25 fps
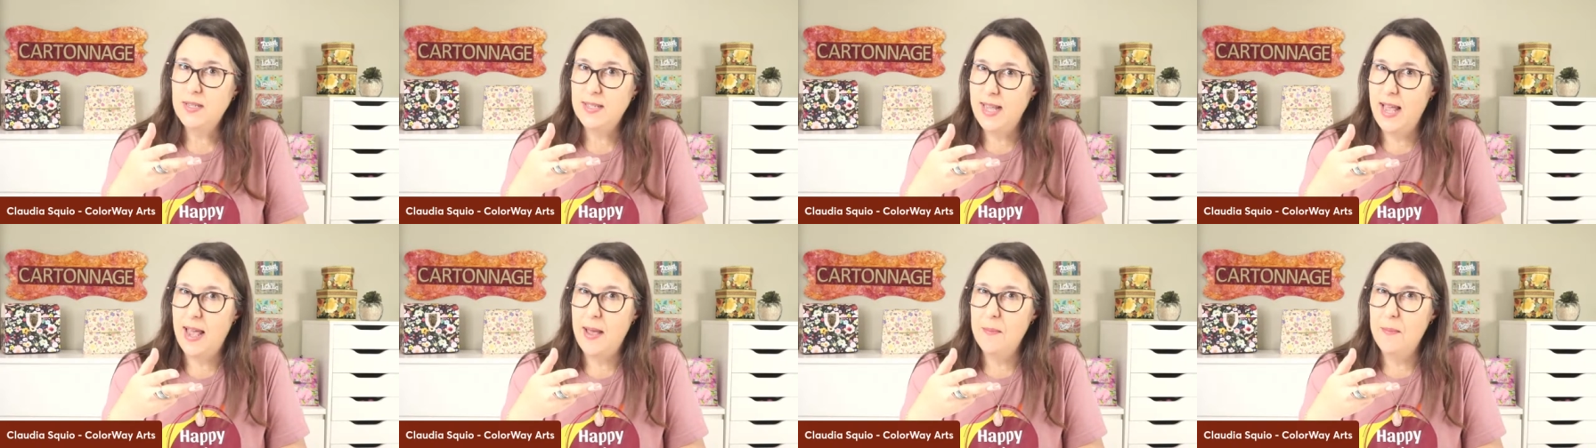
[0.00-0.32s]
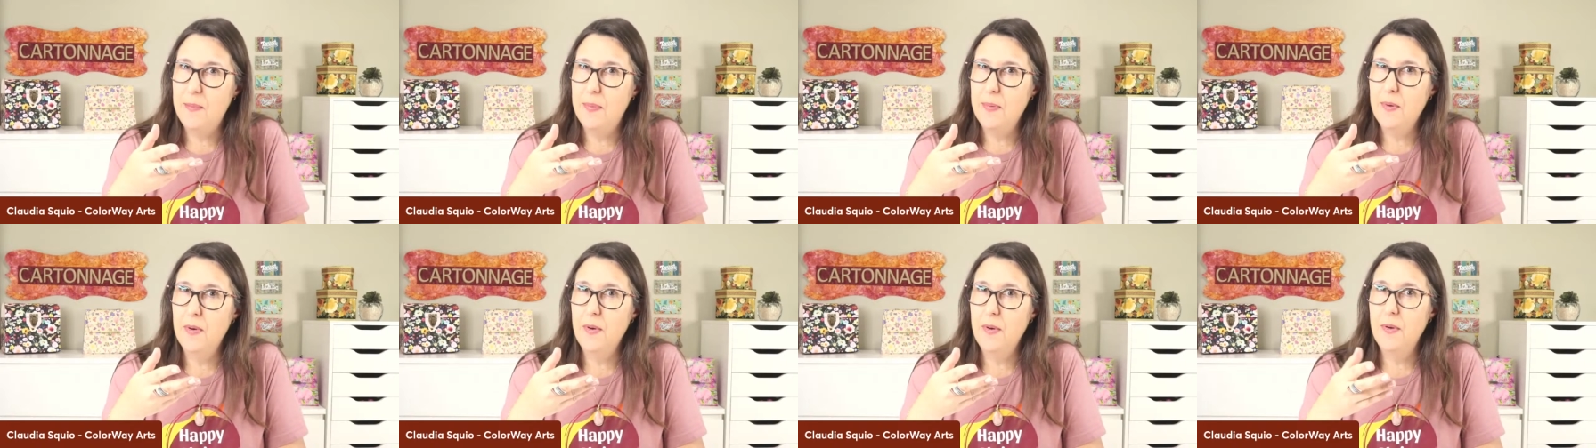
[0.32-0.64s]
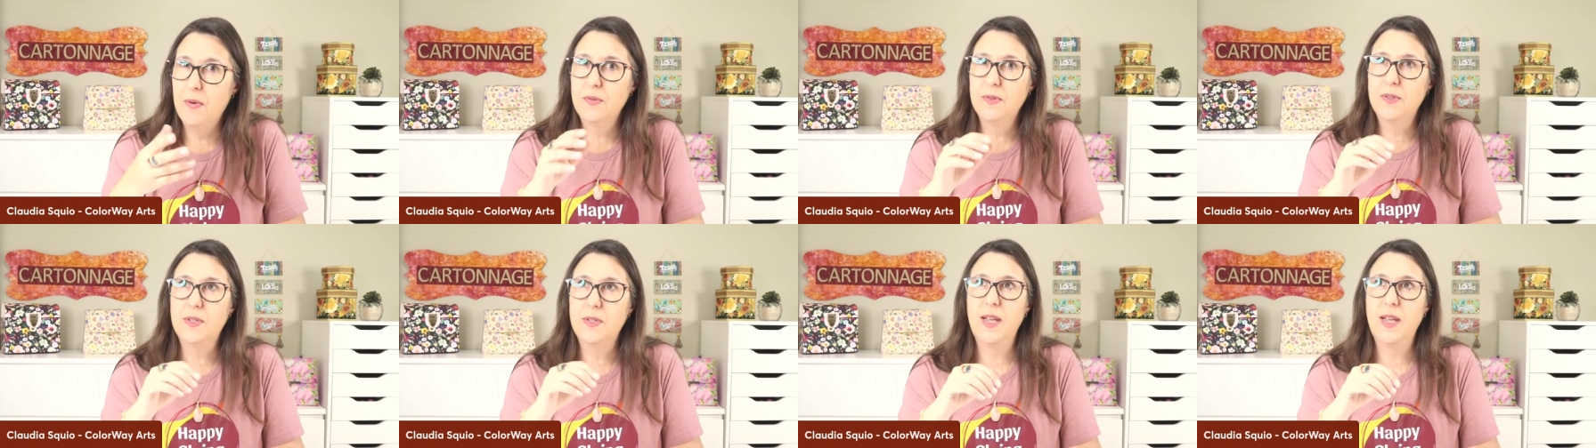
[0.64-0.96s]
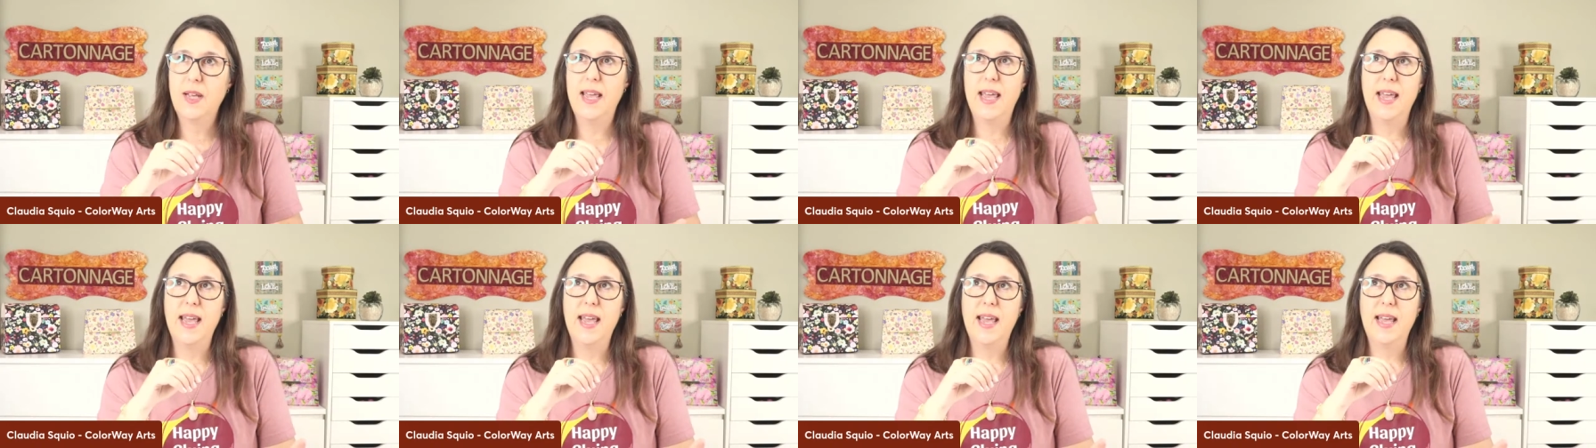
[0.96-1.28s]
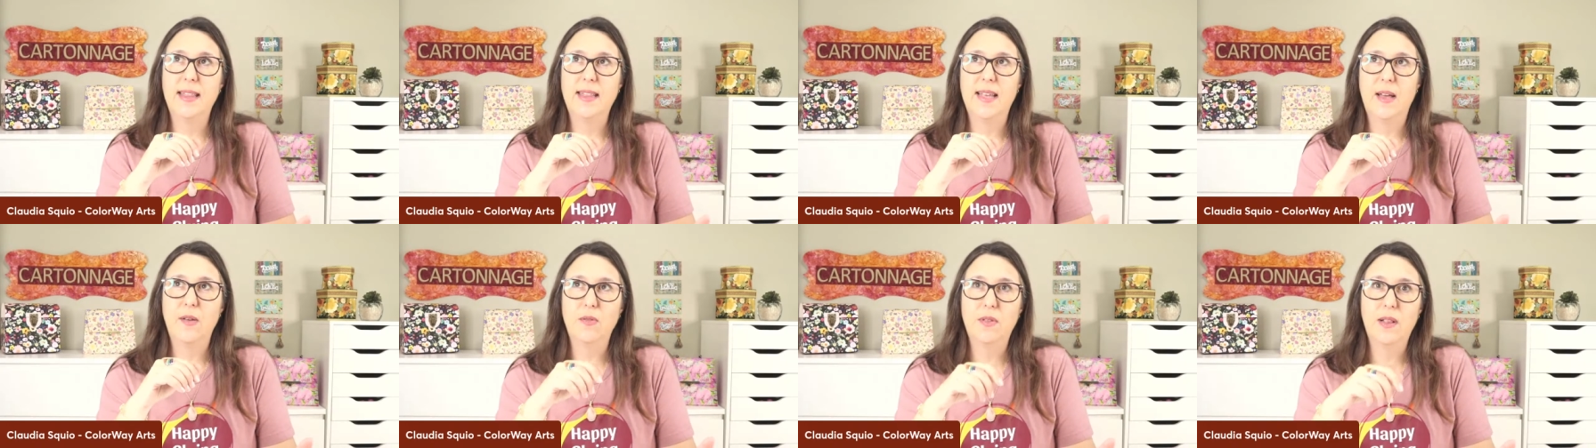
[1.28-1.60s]
samples
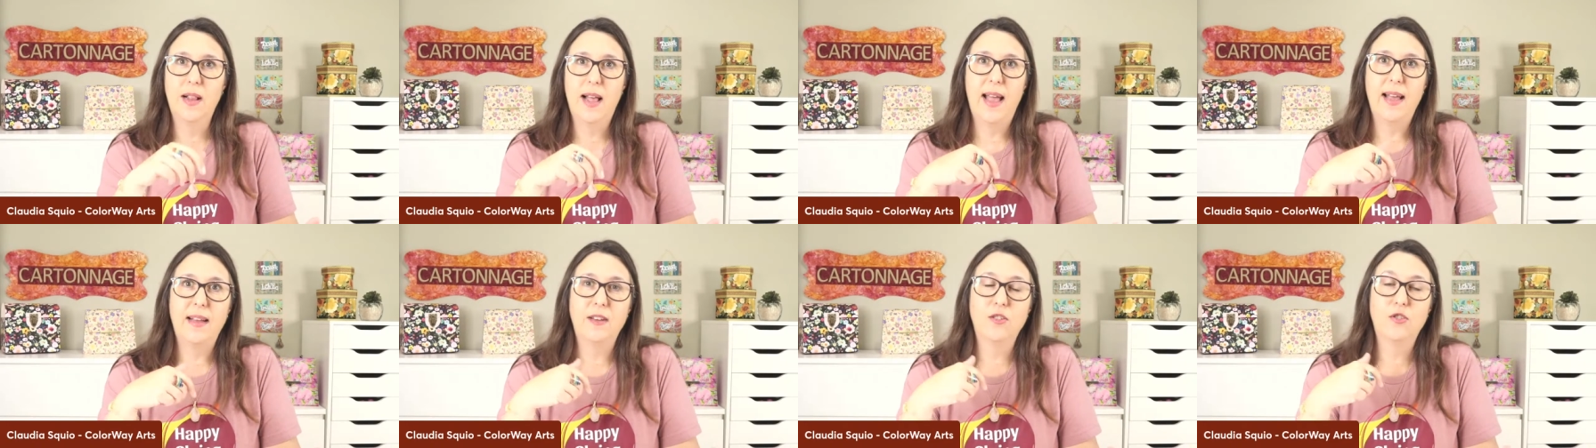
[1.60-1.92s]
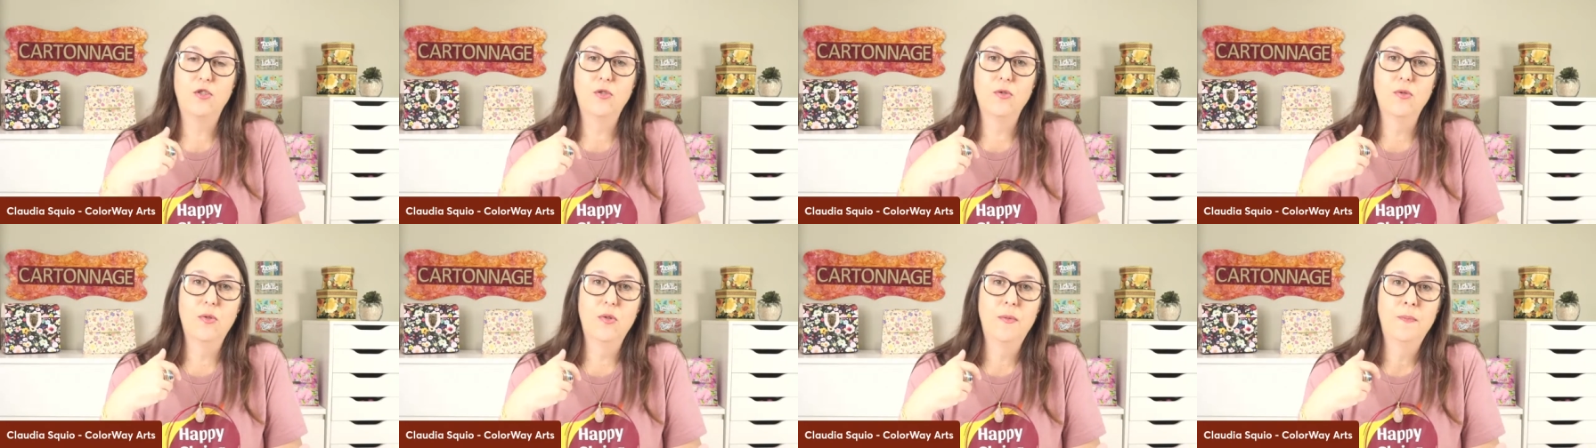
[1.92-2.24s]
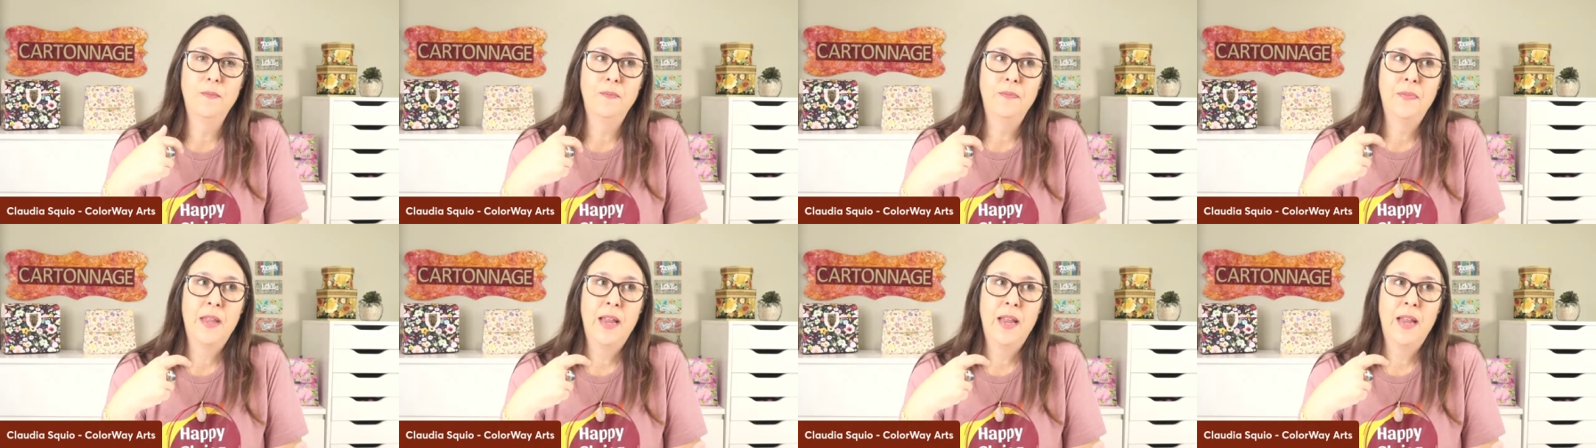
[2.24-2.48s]
and I'd like to